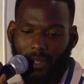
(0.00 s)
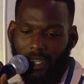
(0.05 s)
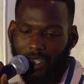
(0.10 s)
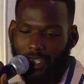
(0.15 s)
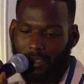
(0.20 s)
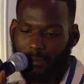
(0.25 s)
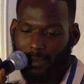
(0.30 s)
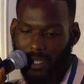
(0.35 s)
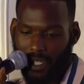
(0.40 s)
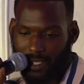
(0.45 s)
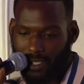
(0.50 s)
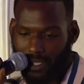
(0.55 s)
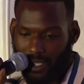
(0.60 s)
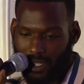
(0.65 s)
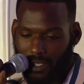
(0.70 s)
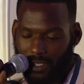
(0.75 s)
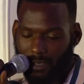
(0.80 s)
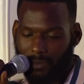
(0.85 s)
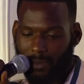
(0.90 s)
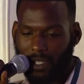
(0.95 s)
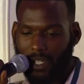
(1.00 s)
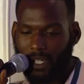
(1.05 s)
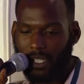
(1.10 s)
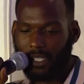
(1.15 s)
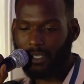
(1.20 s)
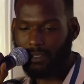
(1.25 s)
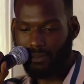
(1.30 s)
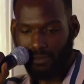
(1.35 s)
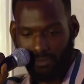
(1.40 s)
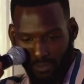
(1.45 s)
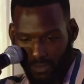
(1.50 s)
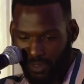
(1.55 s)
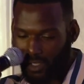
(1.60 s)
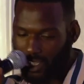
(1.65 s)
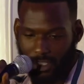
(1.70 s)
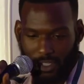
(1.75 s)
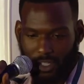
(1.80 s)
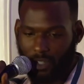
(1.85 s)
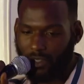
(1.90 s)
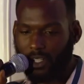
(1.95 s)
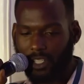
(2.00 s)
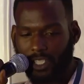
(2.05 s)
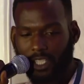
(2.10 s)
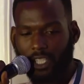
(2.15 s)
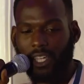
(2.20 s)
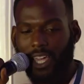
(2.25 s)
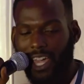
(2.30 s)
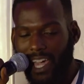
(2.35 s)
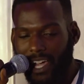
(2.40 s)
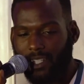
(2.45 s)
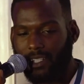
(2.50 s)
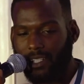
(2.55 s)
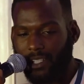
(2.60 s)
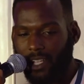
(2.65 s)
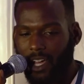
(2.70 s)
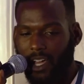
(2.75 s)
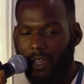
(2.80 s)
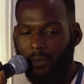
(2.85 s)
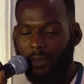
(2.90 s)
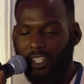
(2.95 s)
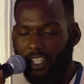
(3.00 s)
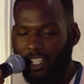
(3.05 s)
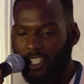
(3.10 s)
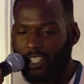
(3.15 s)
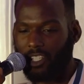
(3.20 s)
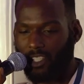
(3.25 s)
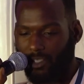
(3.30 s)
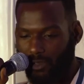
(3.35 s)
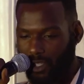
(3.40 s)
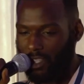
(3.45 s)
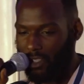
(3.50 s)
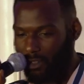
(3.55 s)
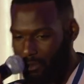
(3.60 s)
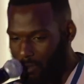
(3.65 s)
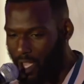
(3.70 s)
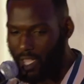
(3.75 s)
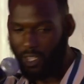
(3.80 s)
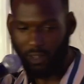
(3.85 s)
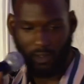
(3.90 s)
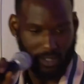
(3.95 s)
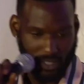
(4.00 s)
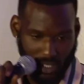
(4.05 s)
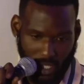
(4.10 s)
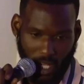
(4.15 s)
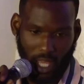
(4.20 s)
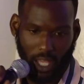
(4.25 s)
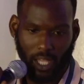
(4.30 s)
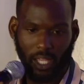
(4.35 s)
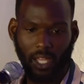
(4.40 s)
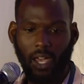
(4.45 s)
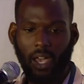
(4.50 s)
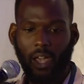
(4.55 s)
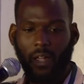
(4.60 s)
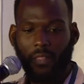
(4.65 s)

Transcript: That just makes sense because there's no such thing as time. It just is either right or it's not.